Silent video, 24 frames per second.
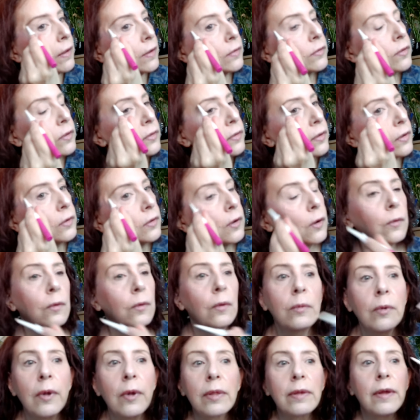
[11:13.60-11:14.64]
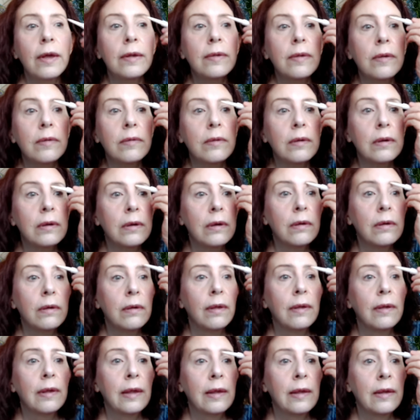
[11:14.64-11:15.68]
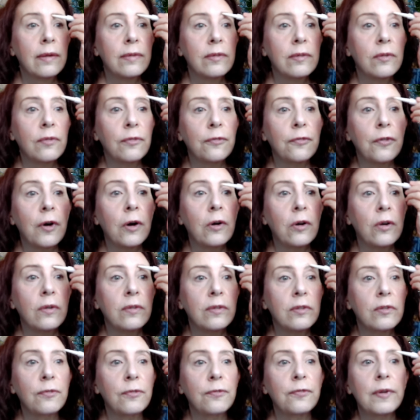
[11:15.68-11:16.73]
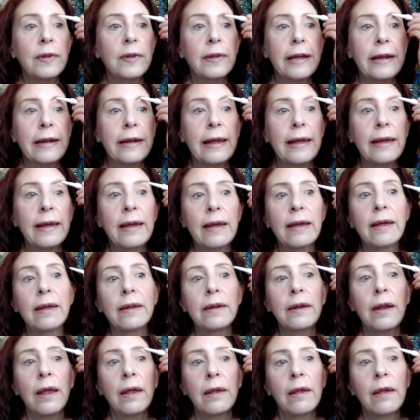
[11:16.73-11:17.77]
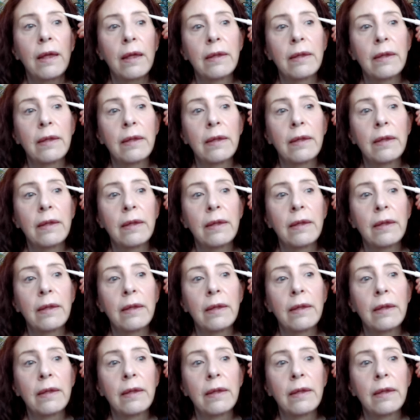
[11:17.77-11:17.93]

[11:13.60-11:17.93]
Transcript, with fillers: So let's see. As far as filling in,